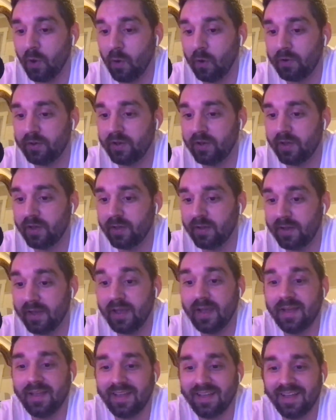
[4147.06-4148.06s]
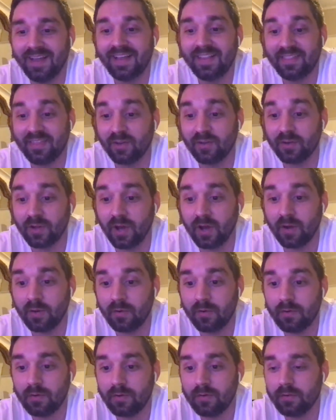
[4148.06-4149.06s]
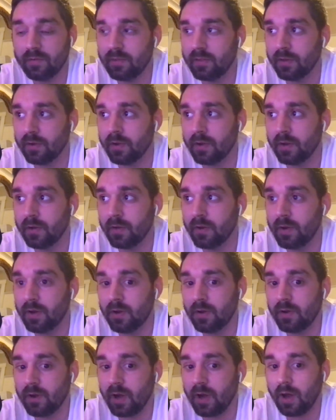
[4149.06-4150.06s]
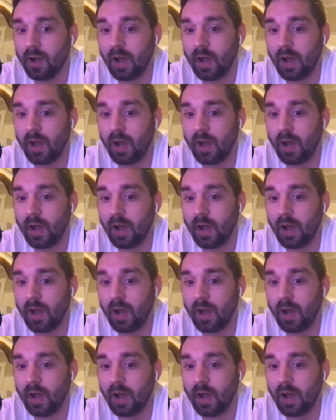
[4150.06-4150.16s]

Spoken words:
to they'll know. I'll